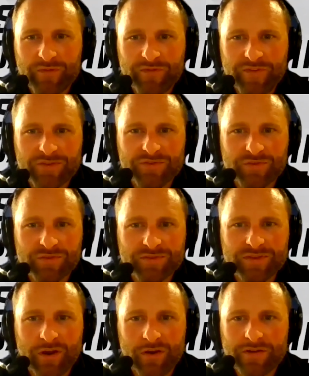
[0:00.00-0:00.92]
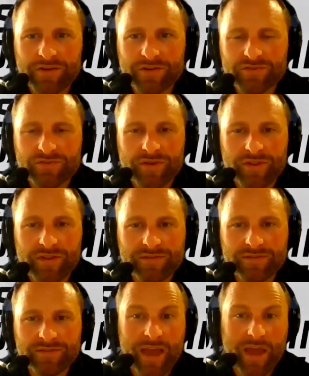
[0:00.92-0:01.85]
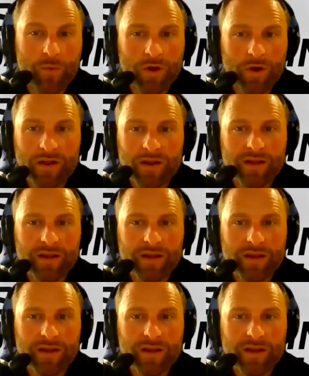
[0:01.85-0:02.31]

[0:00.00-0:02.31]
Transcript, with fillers: professionals in our industry that say hey we're not